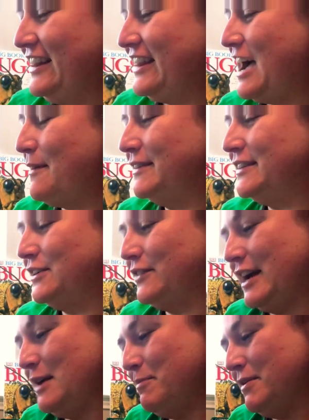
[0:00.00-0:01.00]
That was a
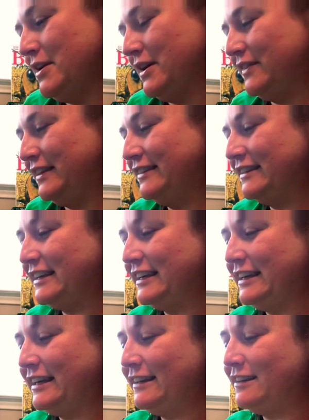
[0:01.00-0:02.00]
great book. These
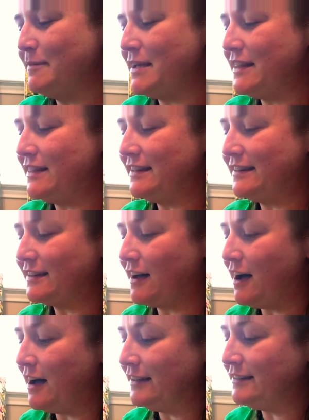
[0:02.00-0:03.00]
kids made this
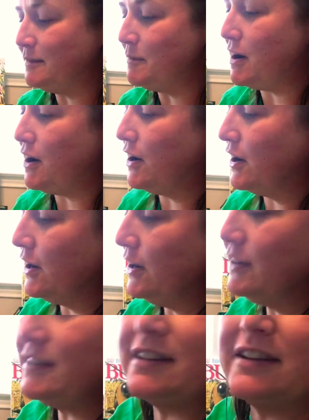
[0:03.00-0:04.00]
awesome
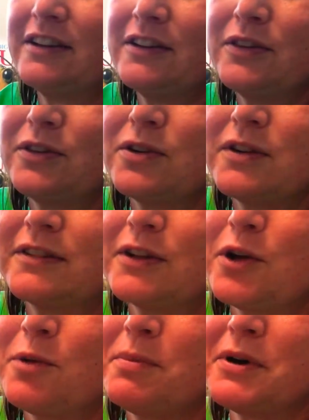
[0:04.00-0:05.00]
art through this
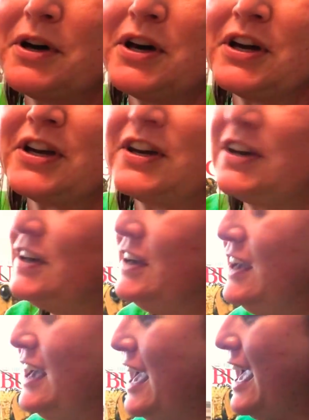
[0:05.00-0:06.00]
whole book,
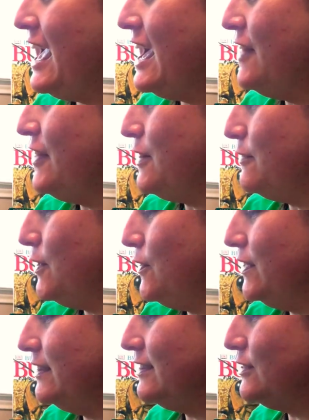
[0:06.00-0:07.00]
and they
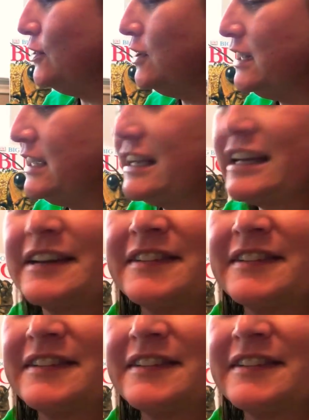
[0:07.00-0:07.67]
wrote the story.